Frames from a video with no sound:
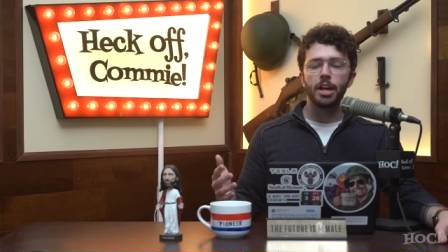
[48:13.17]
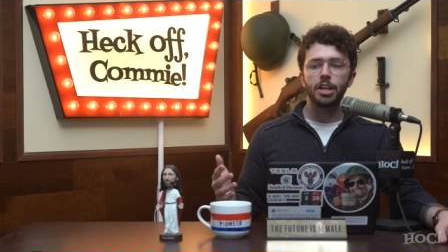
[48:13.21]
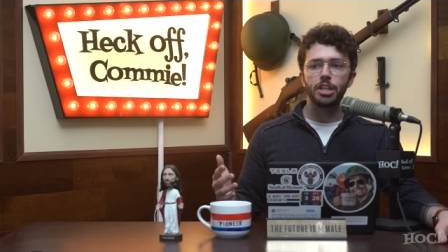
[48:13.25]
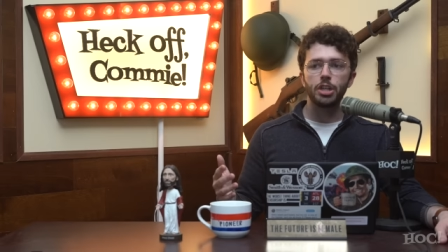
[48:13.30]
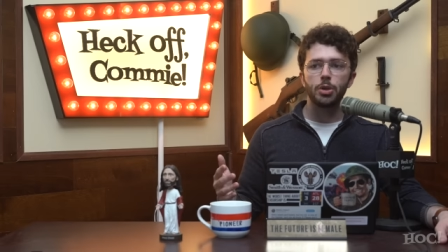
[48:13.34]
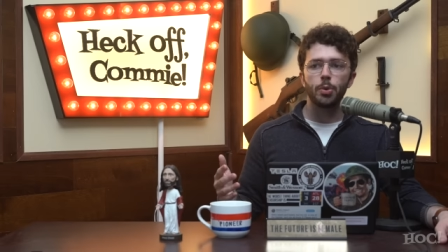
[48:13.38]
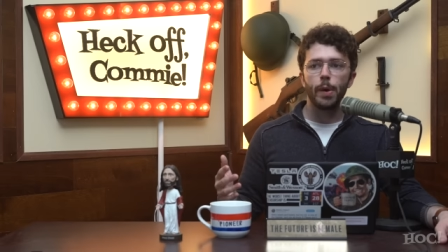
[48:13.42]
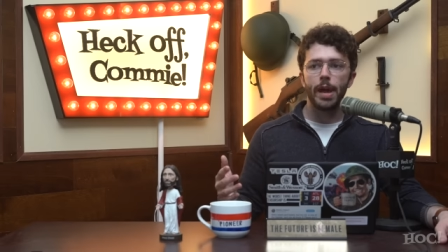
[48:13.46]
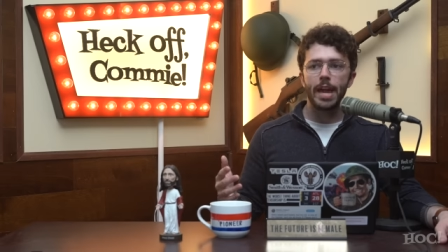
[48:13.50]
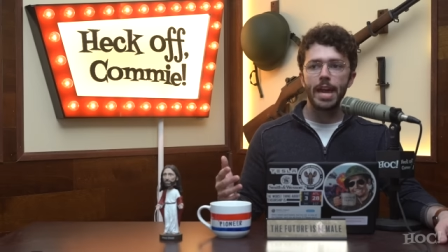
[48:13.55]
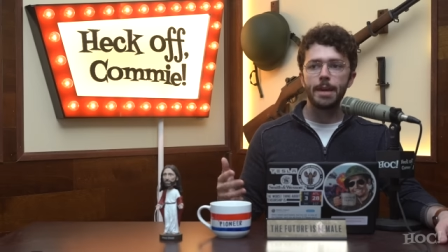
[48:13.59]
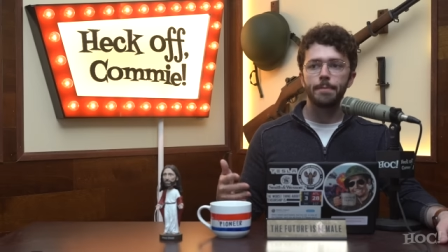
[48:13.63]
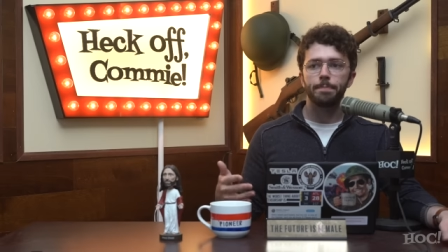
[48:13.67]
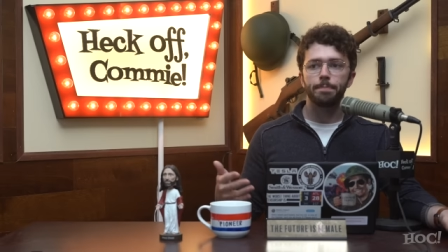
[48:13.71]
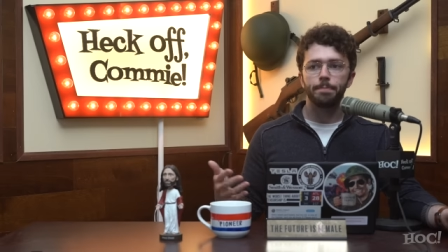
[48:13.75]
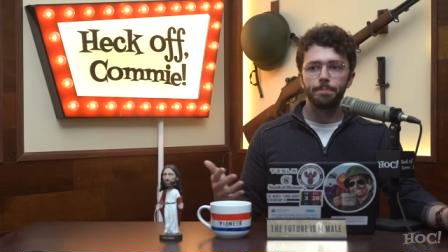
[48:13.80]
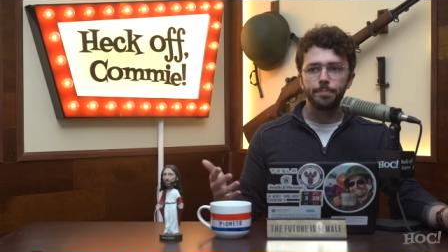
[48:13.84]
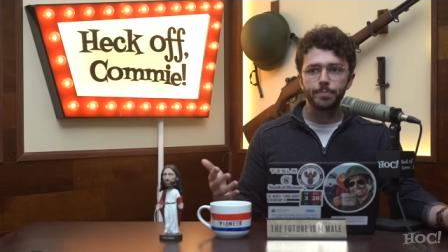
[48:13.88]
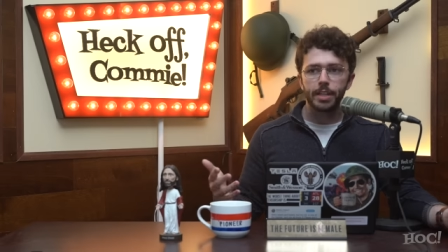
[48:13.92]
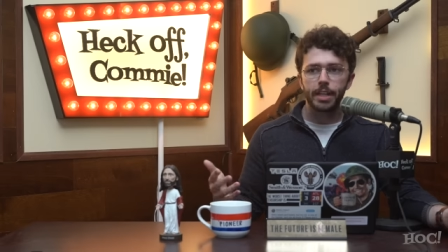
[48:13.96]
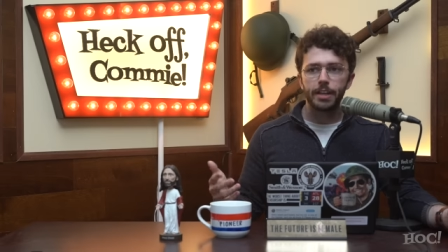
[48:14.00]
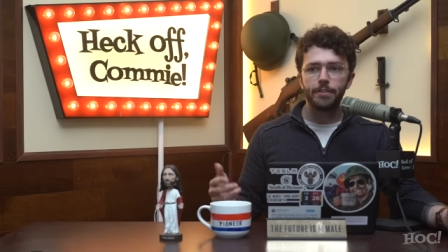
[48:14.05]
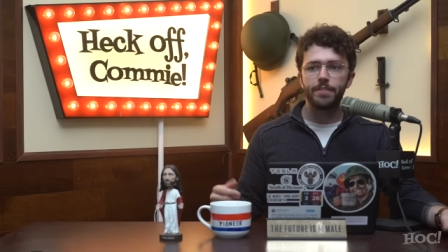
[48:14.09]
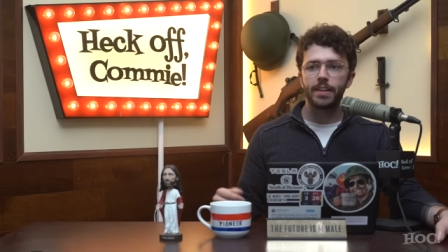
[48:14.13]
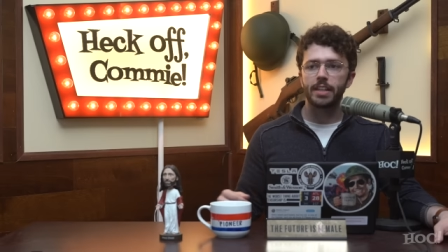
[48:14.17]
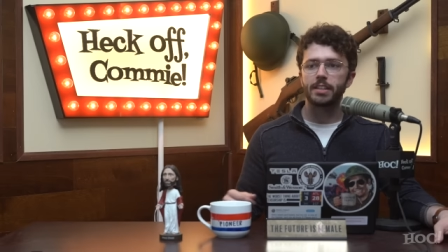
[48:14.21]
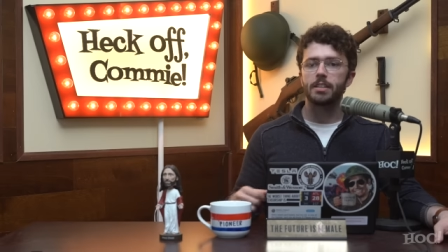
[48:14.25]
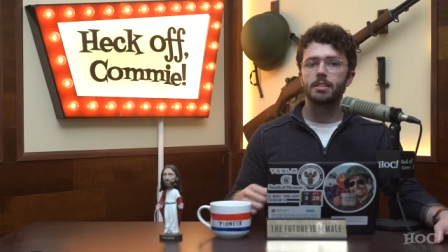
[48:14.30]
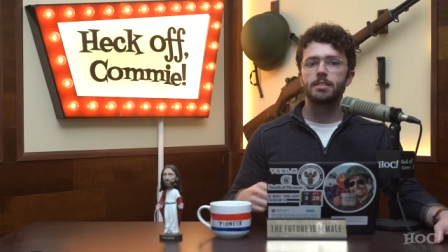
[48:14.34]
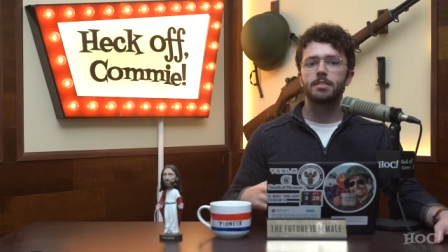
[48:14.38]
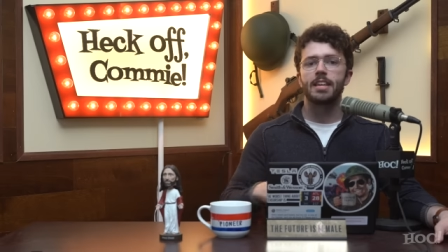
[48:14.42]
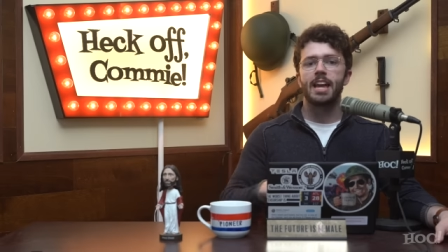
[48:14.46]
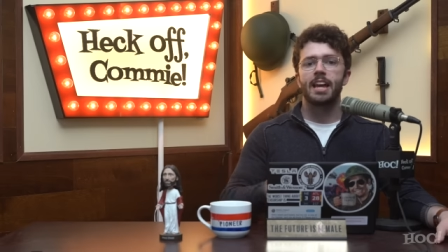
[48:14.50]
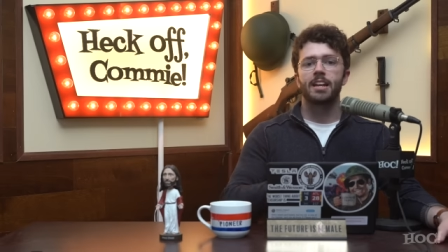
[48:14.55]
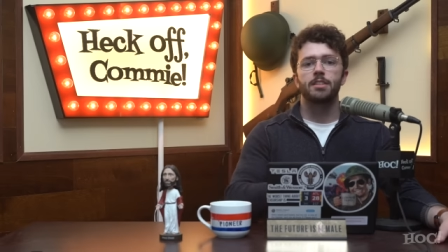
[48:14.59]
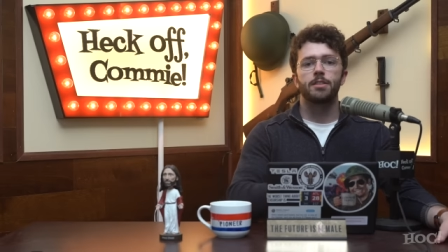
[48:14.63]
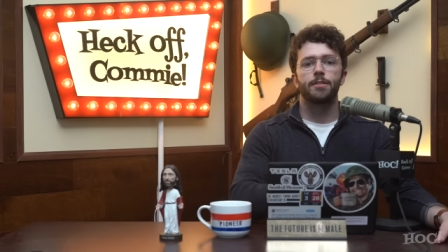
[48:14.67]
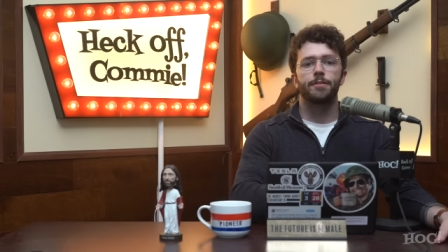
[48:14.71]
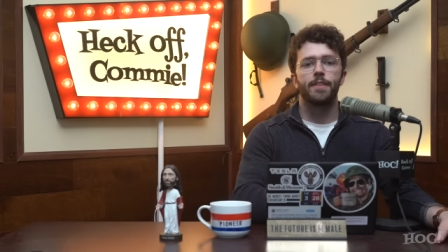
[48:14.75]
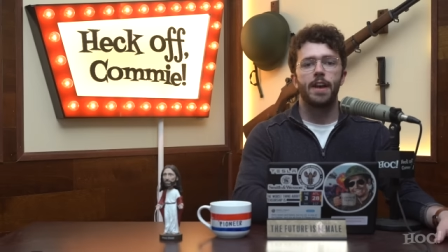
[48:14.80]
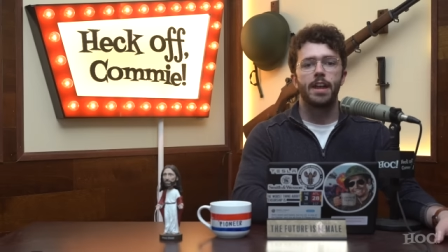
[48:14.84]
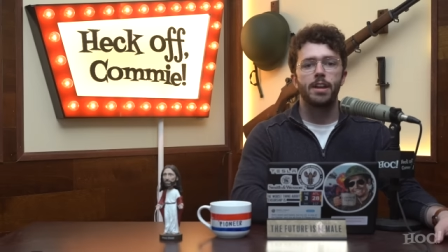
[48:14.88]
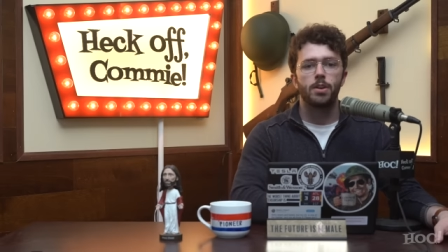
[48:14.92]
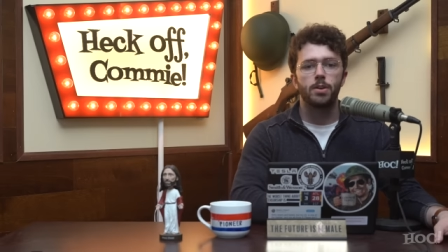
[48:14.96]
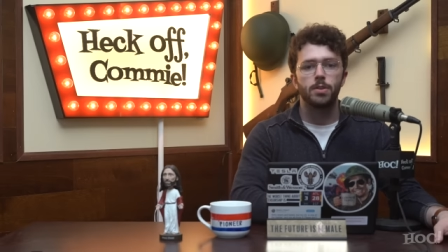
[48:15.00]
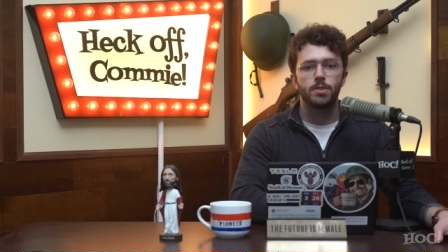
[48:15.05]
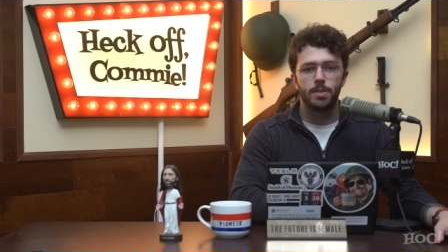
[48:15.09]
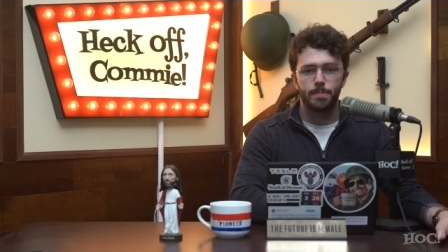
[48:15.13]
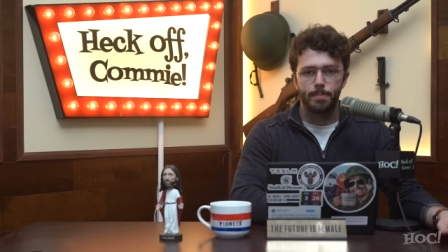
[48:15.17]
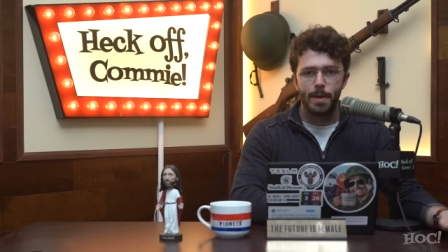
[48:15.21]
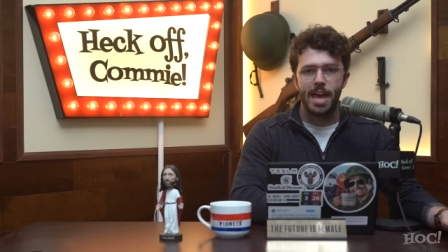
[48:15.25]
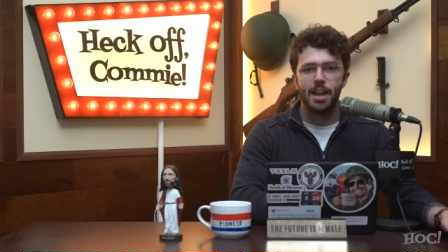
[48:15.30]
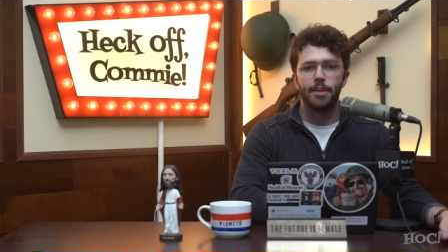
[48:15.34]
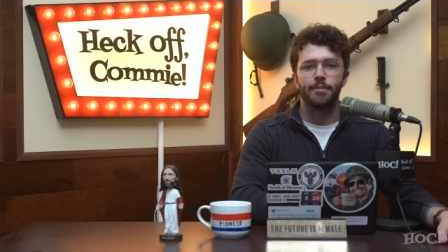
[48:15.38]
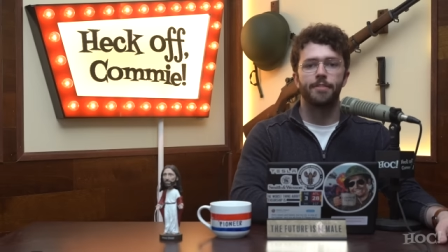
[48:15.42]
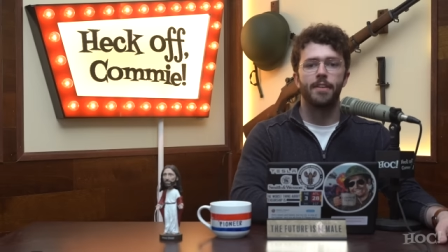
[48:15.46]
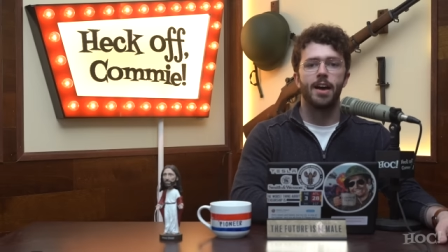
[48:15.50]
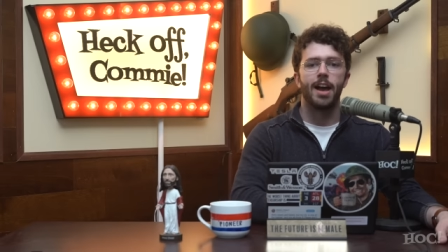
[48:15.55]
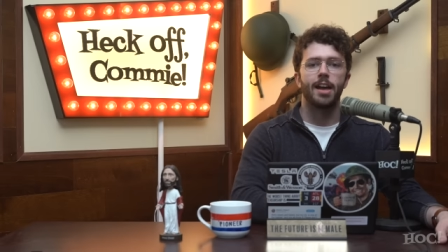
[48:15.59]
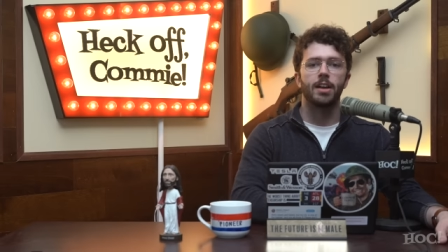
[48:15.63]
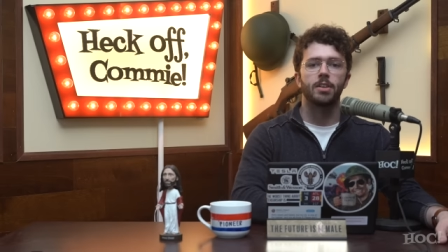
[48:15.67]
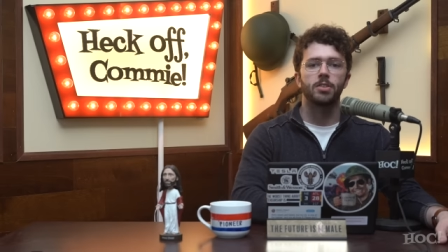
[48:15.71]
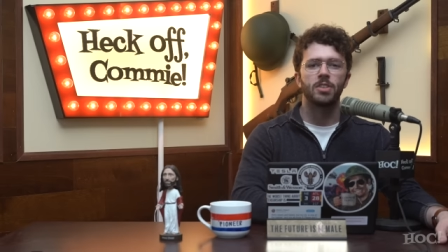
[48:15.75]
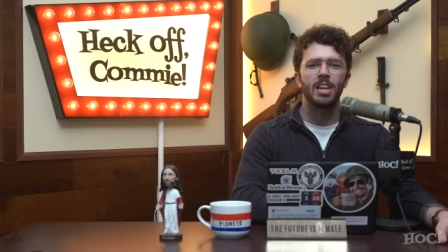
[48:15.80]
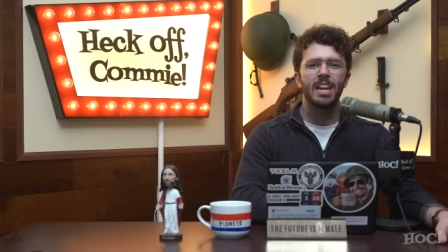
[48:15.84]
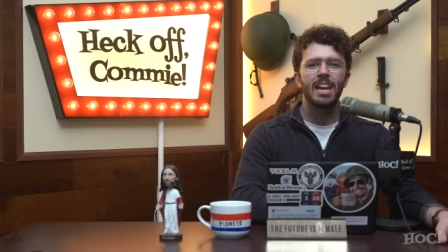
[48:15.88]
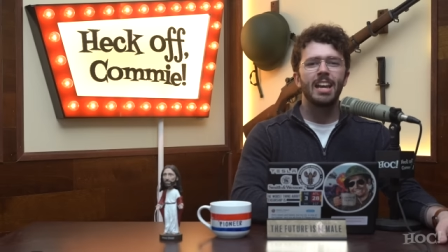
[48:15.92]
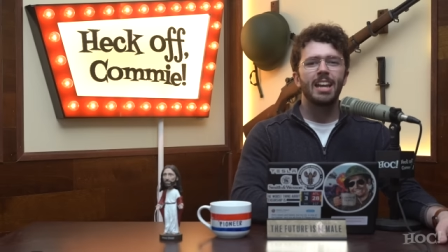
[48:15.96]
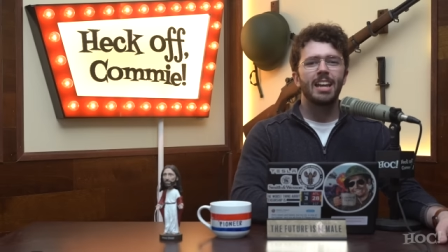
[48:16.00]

you hit convicted sex offenders and pedophiles.